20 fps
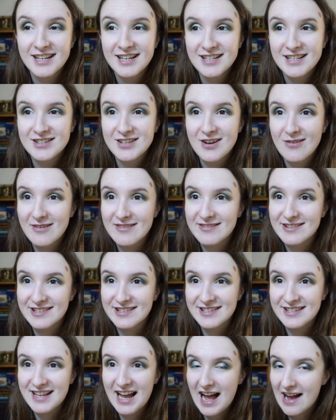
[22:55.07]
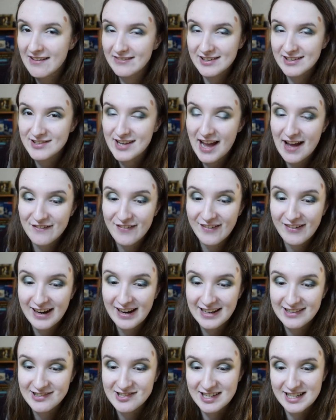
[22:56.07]
so we just sat having a chat for
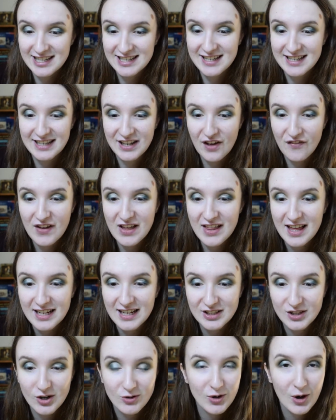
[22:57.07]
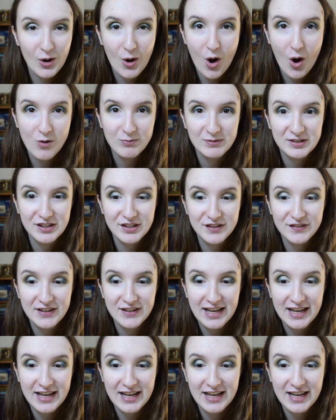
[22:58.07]
ages, and I feel like I don't go home enough.